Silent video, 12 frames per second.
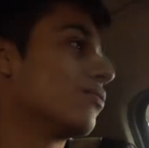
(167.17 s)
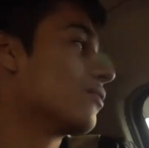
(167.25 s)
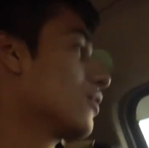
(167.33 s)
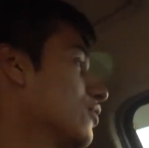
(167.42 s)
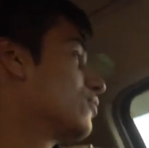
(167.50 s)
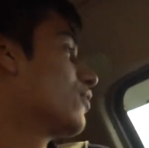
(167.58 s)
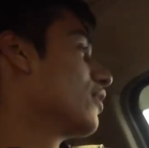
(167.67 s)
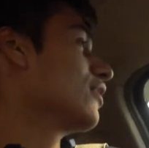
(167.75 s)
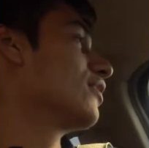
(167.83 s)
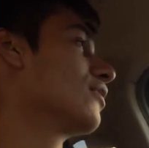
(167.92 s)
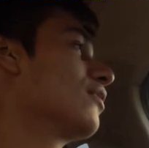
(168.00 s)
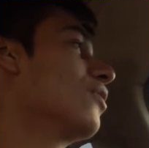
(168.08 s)
worse running
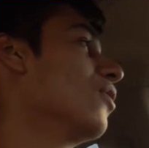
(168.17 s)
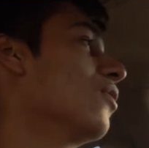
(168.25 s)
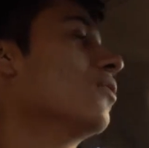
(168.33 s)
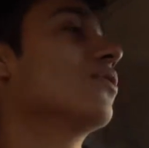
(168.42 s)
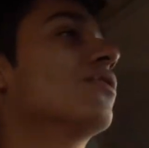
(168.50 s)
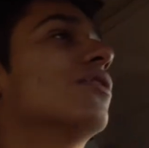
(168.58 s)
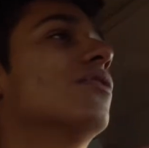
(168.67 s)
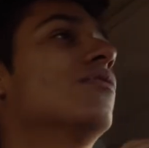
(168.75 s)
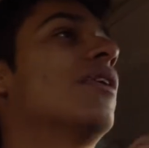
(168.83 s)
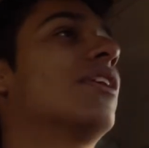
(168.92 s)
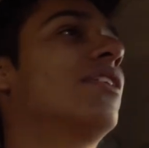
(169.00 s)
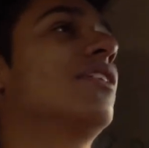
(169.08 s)
in the cold. Oh
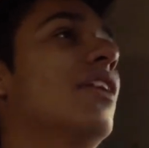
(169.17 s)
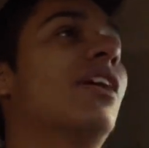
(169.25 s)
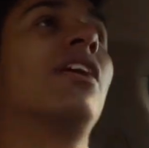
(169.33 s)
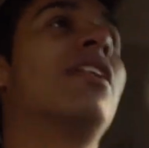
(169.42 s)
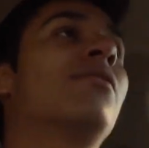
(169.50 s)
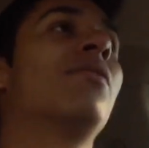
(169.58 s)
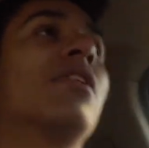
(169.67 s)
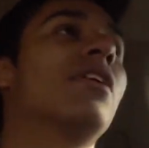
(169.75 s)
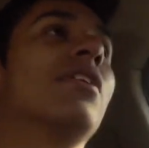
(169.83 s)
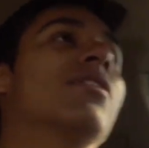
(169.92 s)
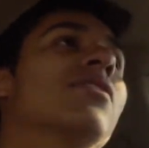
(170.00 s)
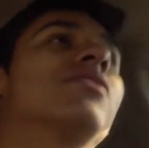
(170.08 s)
my god, and then with
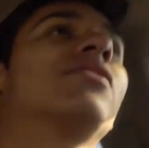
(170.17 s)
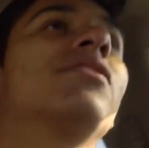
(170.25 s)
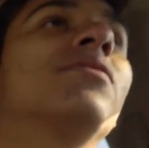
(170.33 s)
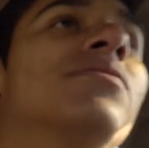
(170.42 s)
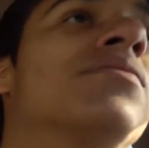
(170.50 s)
hills.